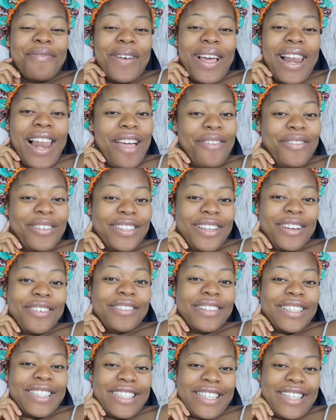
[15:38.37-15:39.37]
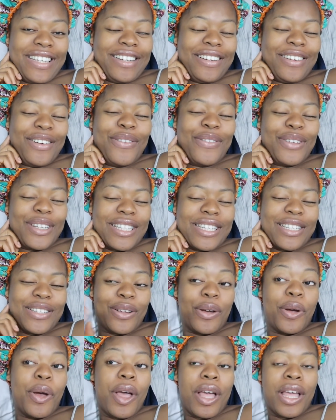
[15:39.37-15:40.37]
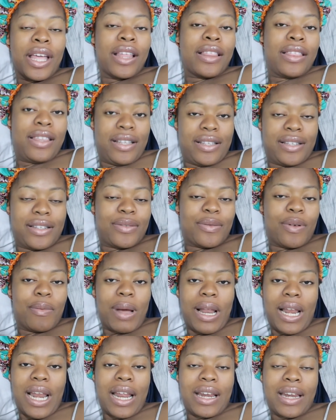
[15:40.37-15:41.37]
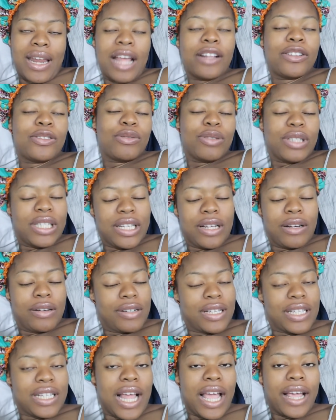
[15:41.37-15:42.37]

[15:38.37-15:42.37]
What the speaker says: My life is a routine, obviously. So this is what my night routine looks